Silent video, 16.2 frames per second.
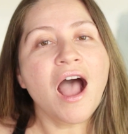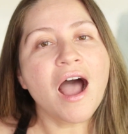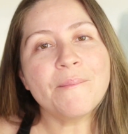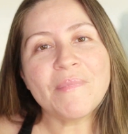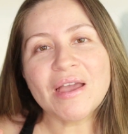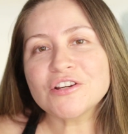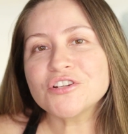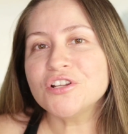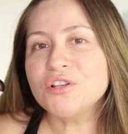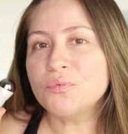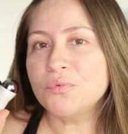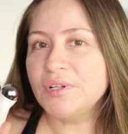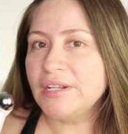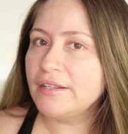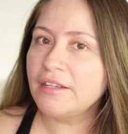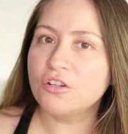I'm actually
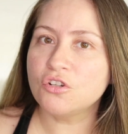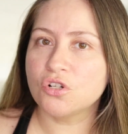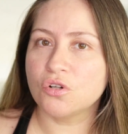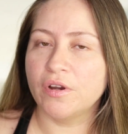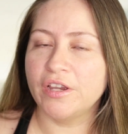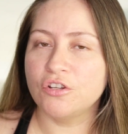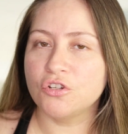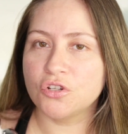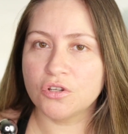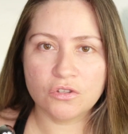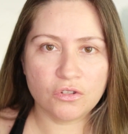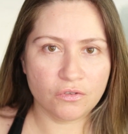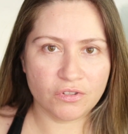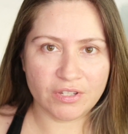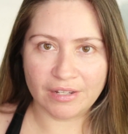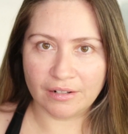really enjoying
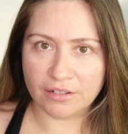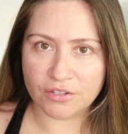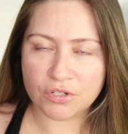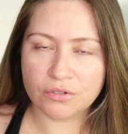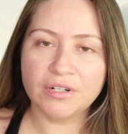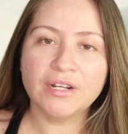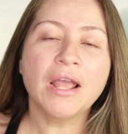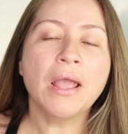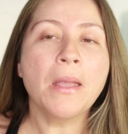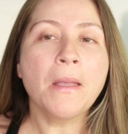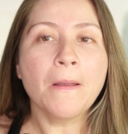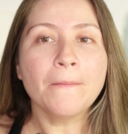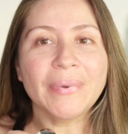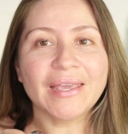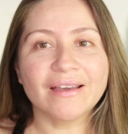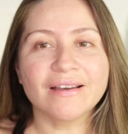just using glycerin
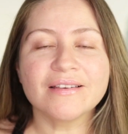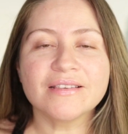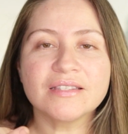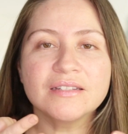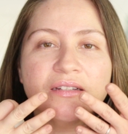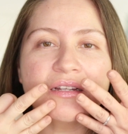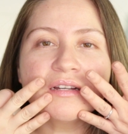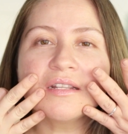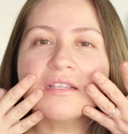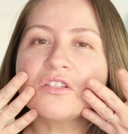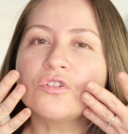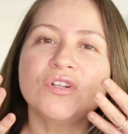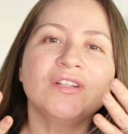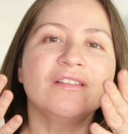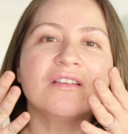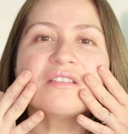because
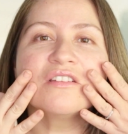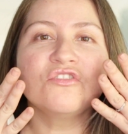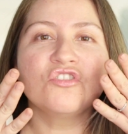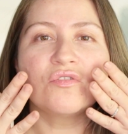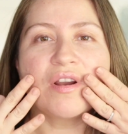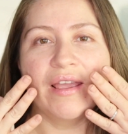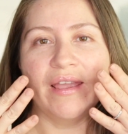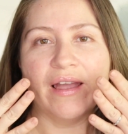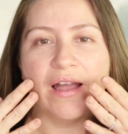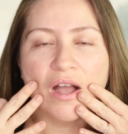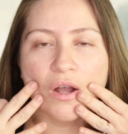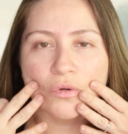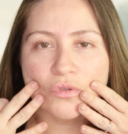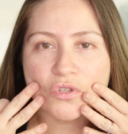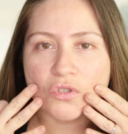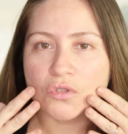glycerin doesn't dry
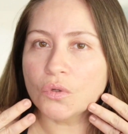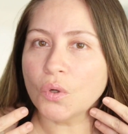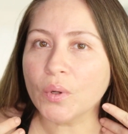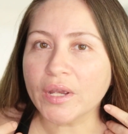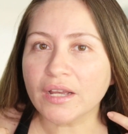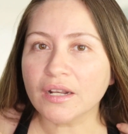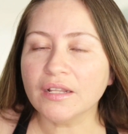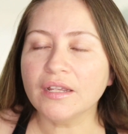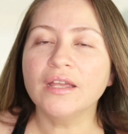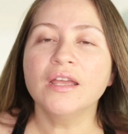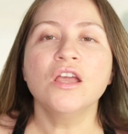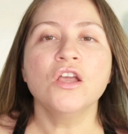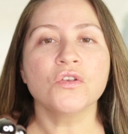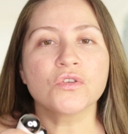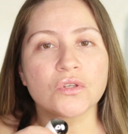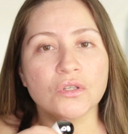out so quickly,
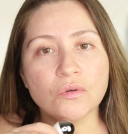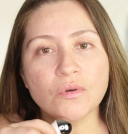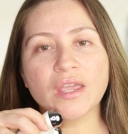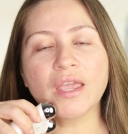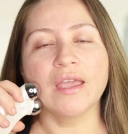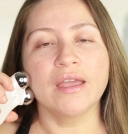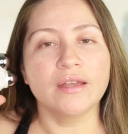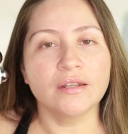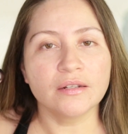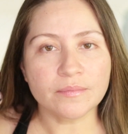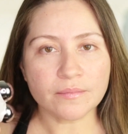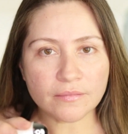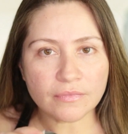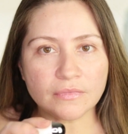so you can